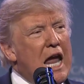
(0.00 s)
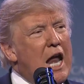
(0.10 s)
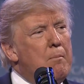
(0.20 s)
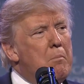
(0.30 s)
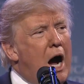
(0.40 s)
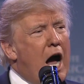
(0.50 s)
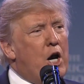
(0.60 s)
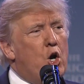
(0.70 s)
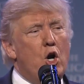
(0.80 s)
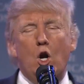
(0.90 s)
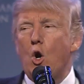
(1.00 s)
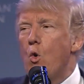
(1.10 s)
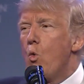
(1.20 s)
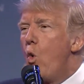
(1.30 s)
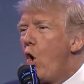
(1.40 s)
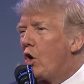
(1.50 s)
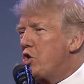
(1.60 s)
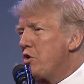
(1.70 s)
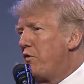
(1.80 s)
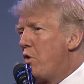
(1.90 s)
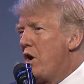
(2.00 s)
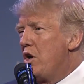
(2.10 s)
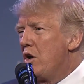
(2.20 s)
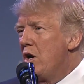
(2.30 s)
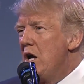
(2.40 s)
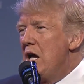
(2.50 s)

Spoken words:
and modern works of wonder,